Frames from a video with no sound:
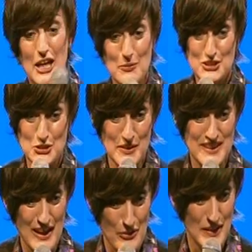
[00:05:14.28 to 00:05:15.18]
It was
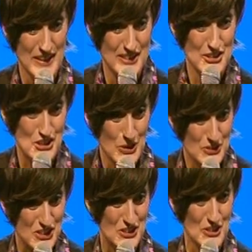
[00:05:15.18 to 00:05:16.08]
doing that thing in the
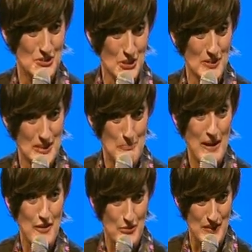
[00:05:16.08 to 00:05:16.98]
juices that you do in the
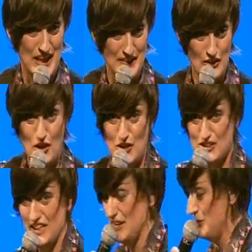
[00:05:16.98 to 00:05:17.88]
bath to get in the
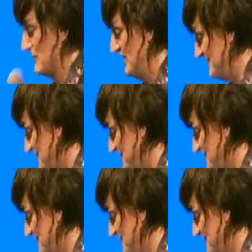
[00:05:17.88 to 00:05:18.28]
hot end. It was like...